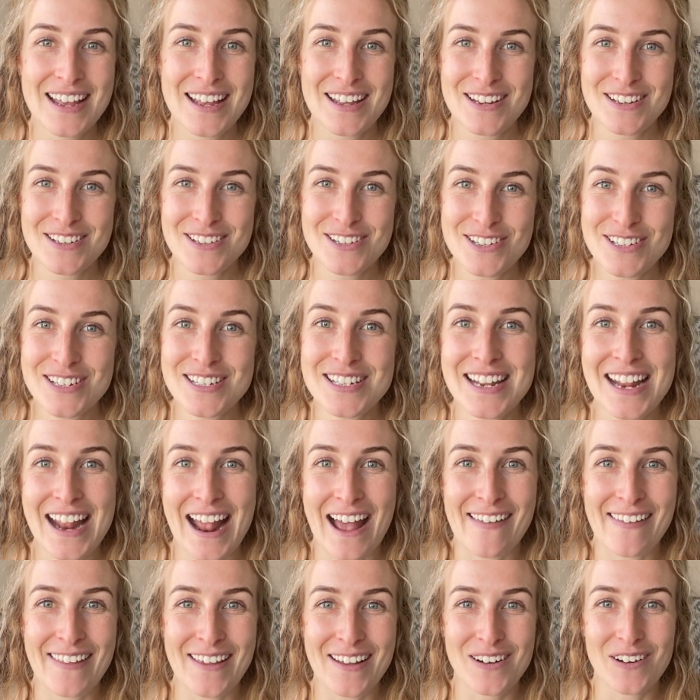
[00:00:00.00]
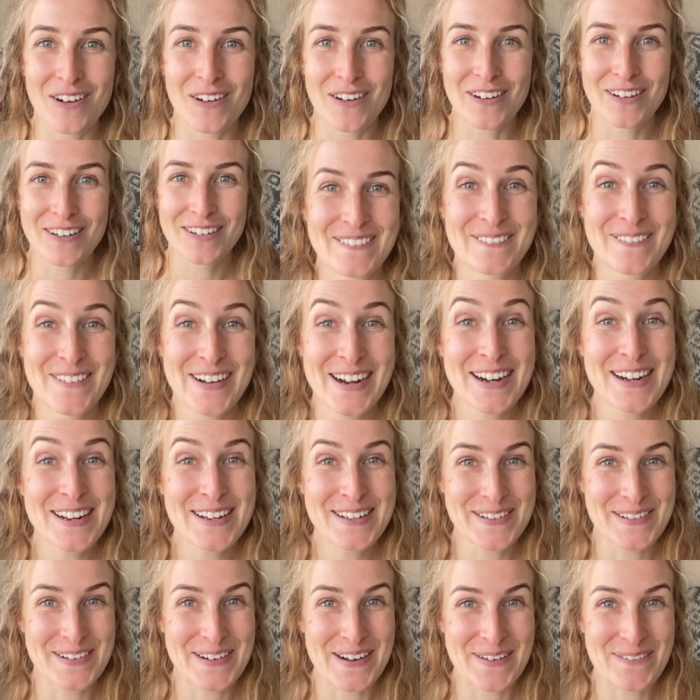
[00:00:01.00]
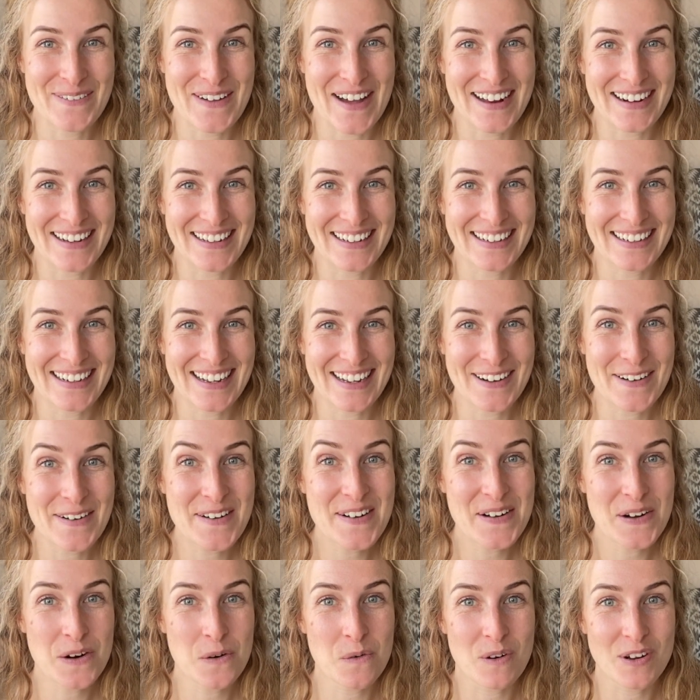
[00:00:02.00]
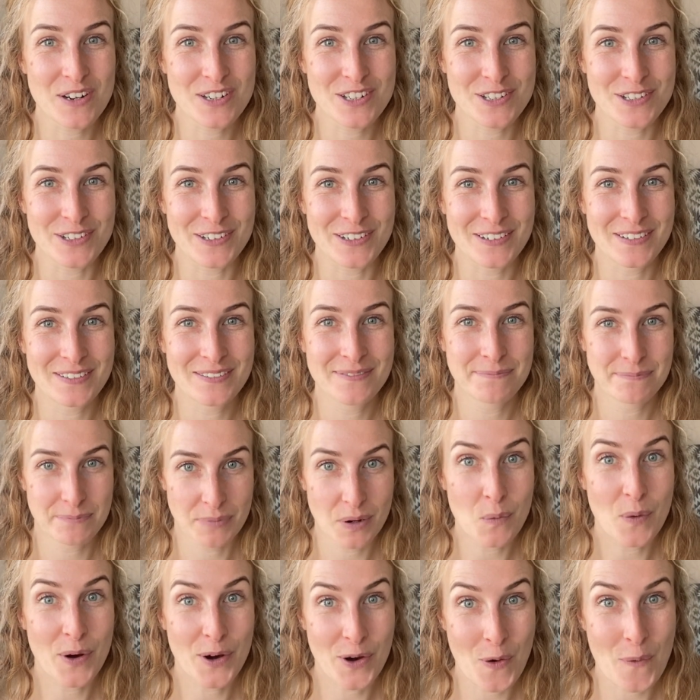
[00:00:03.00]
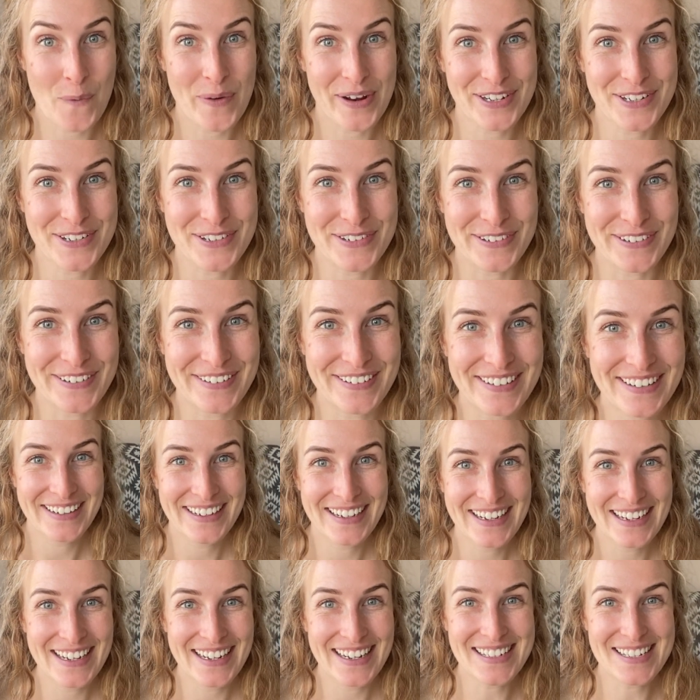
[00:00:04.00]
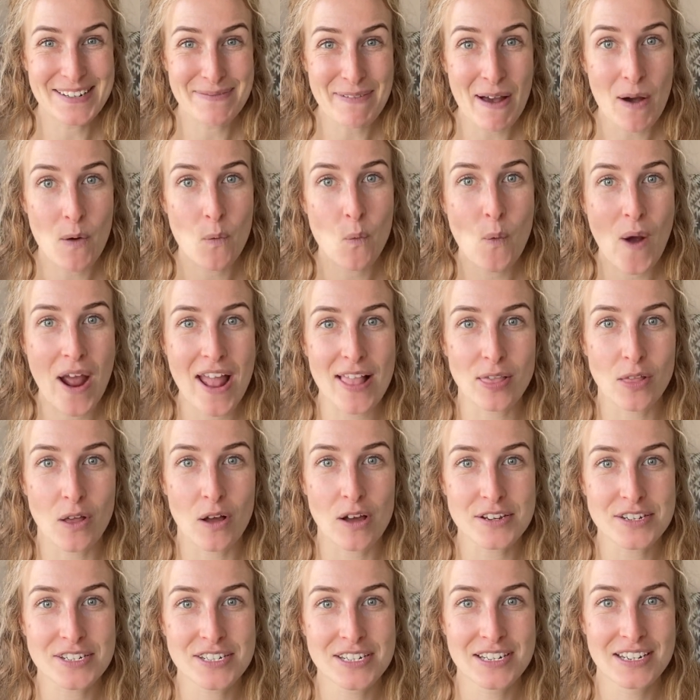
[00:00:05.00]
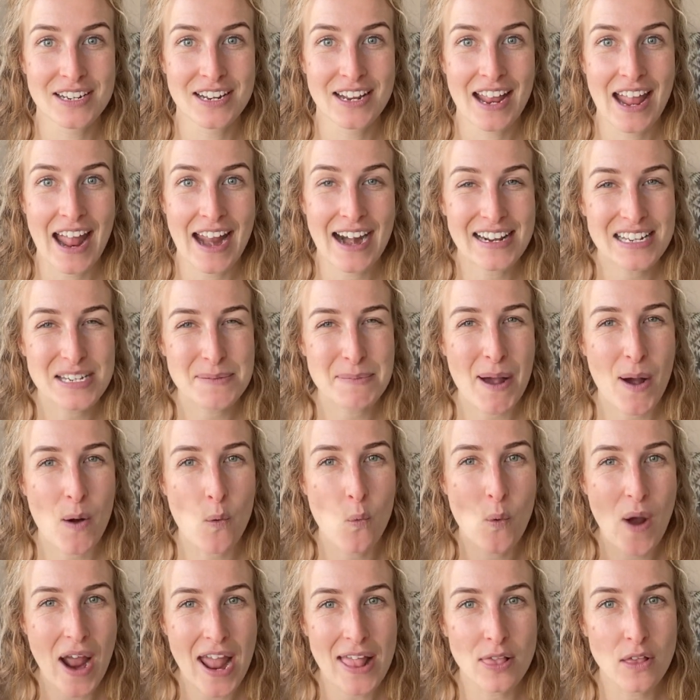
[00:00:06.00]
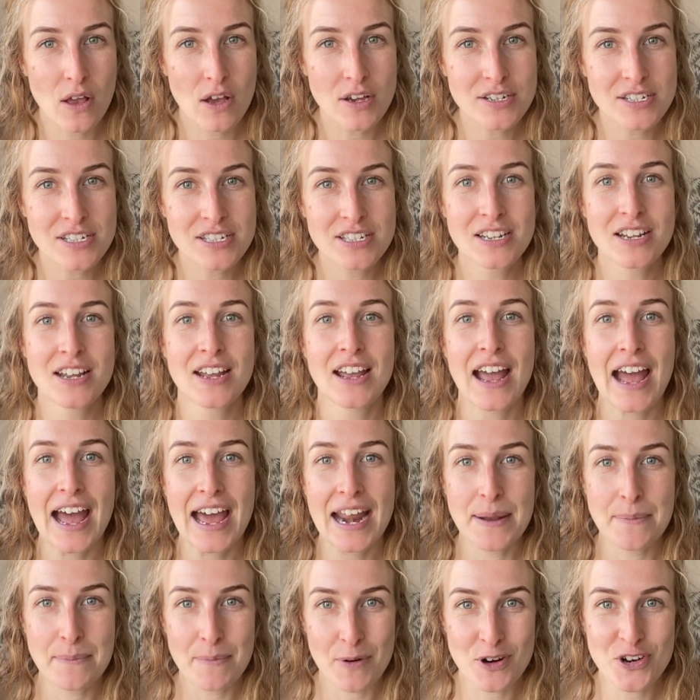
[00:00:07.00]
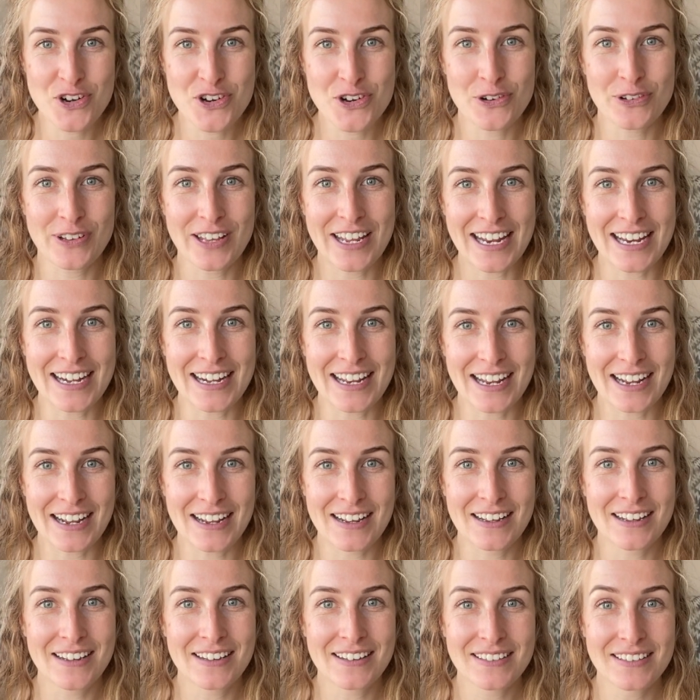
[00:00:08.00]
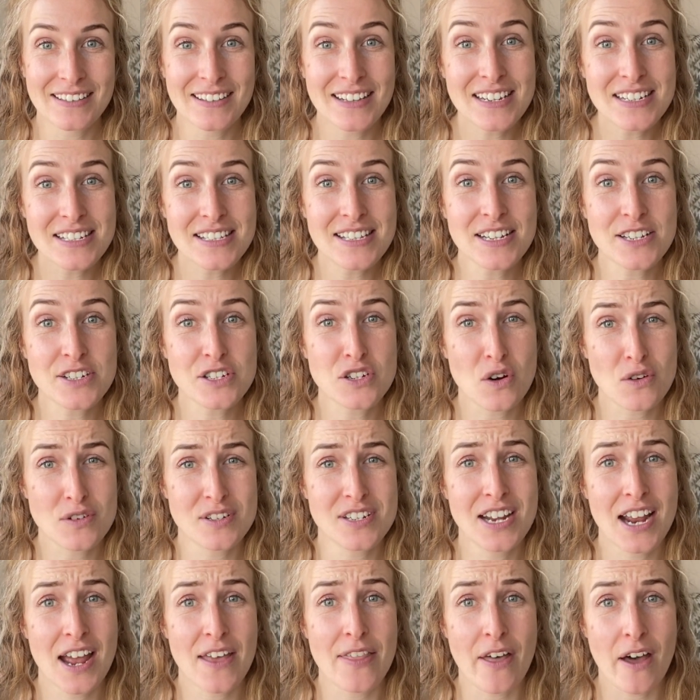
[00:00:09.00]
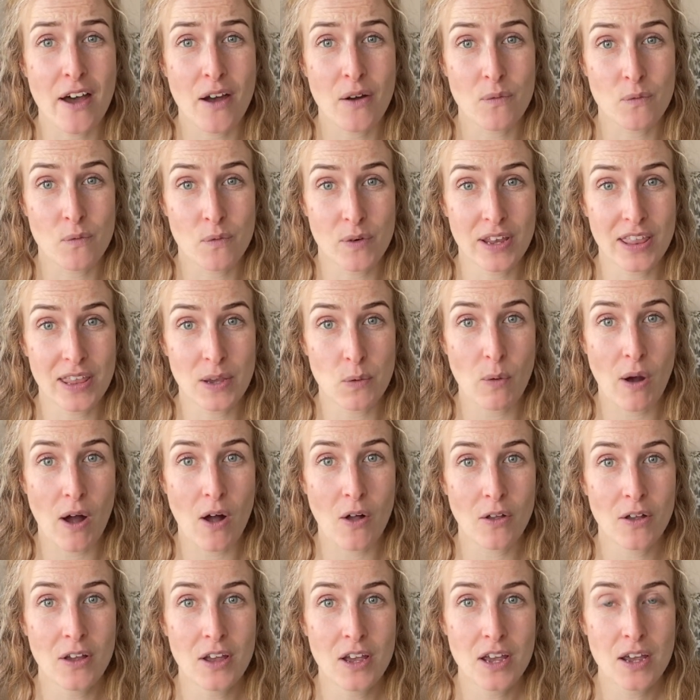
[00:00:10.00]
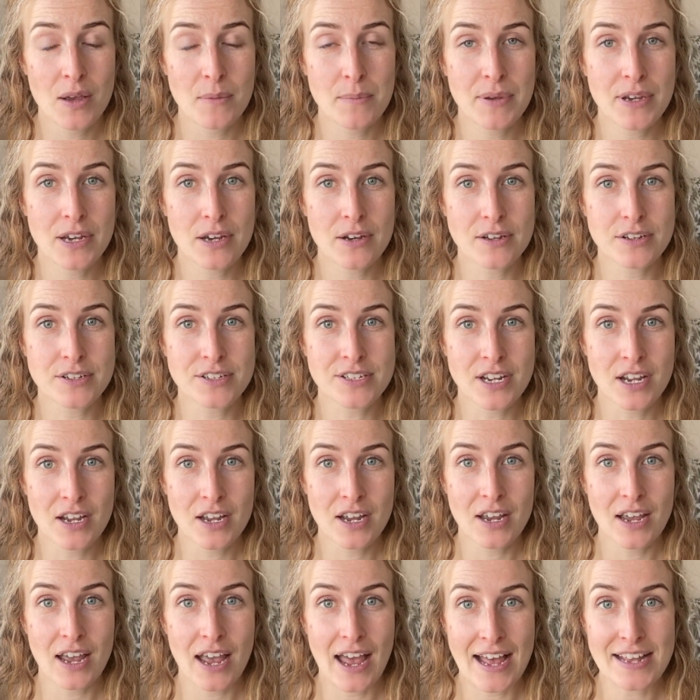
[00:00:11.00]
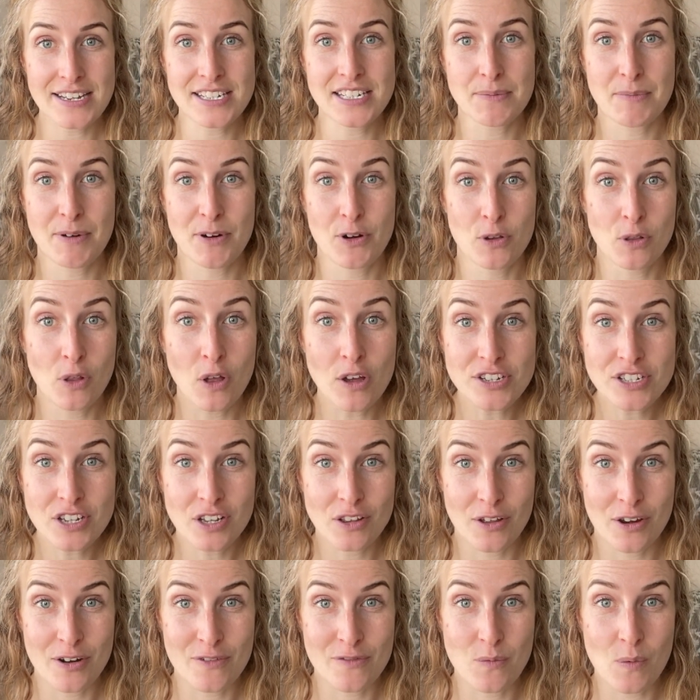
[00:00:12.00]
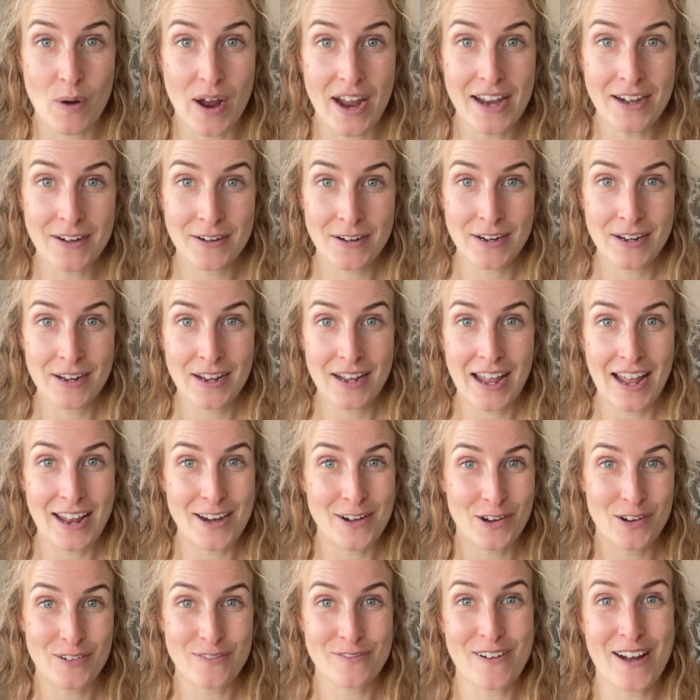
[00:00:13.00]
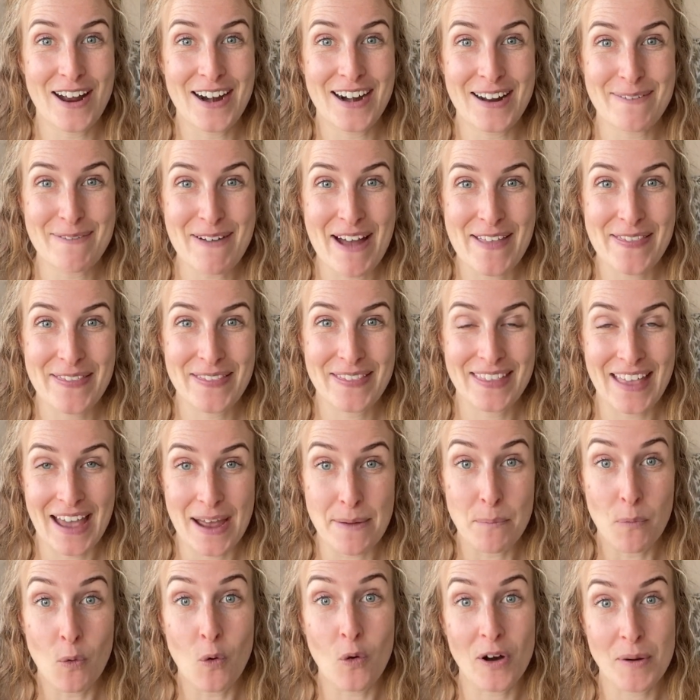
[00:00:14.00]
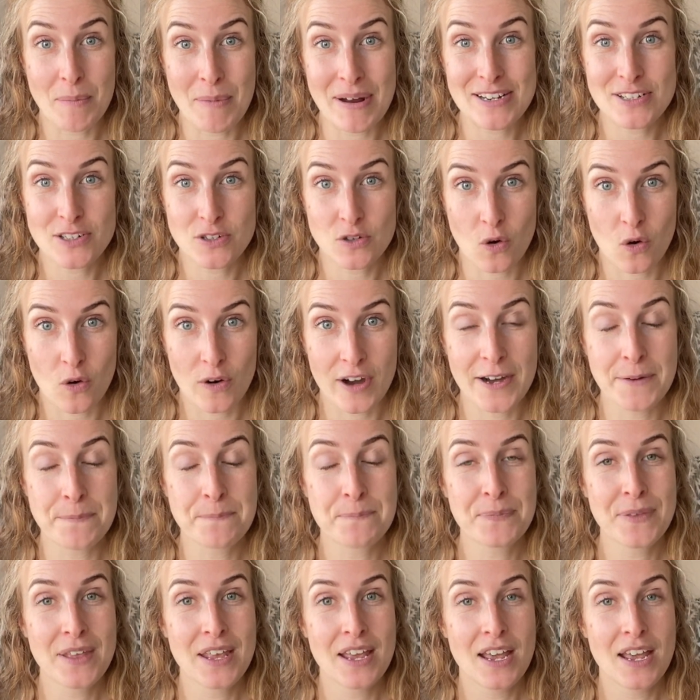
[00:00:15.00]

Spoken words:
Just see how they go. We're going to talk about it. I know you don't want to, but we're going to. It's about weight loss. And it's about weight loss and emotional eating. These things go together really well, because as someone who lost a lot of weight, and you can find about that more in my story,